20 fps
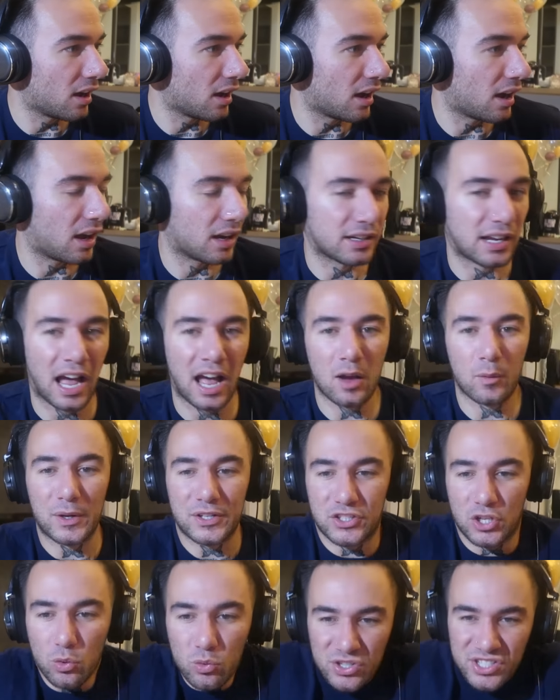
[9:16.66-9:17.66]
a, a guy
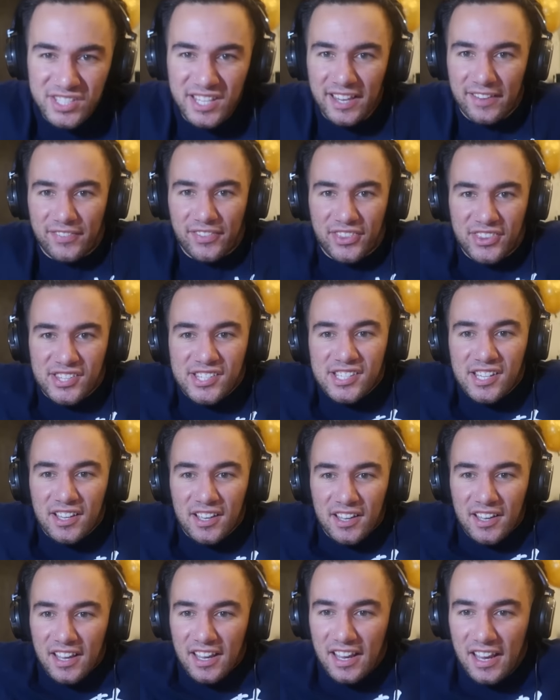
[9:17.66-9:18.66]
with two Siths.
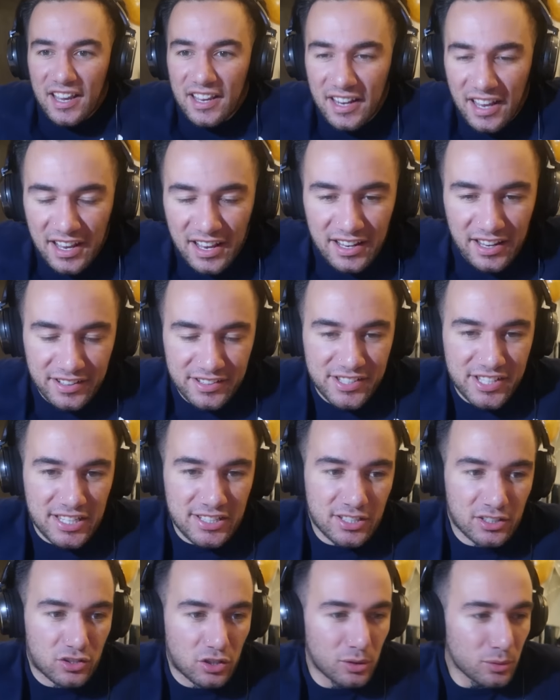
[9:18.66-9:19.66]
In, in, in
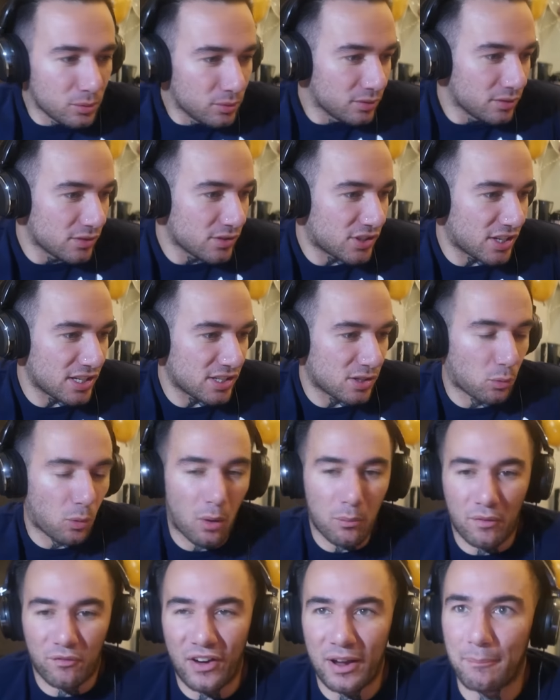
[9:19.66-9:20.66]
season two, season
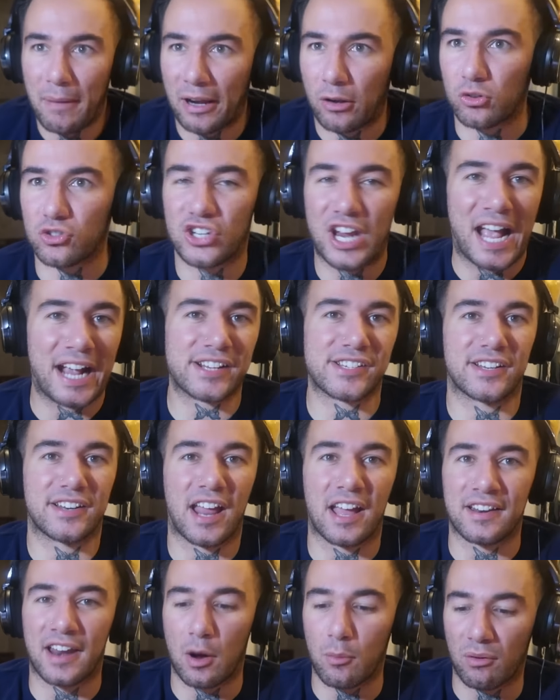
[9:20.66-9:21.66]
one, we're fighting Michael Jackson.
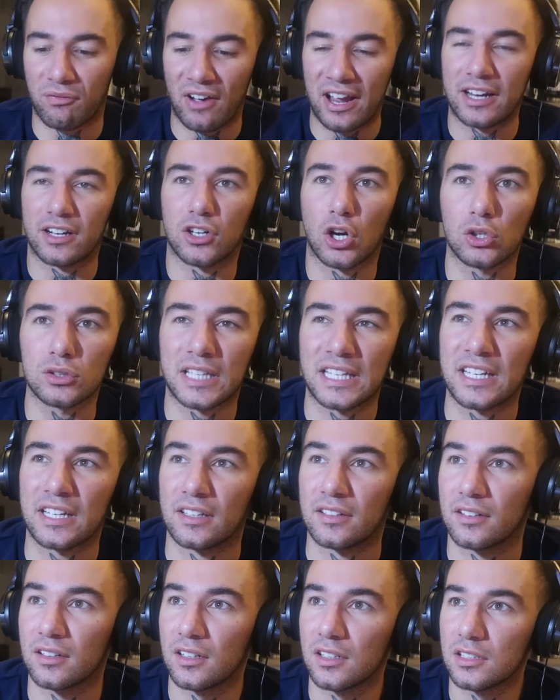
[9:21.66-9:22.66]
Now, now we're fighting
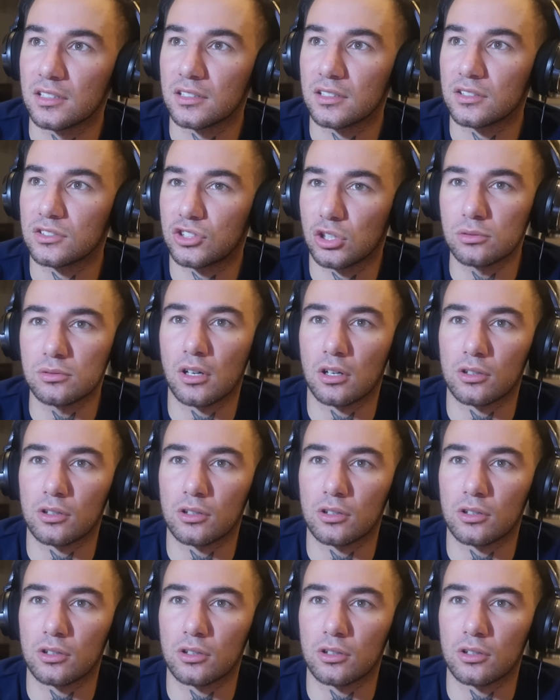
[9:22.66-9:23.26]
Goldeen. Two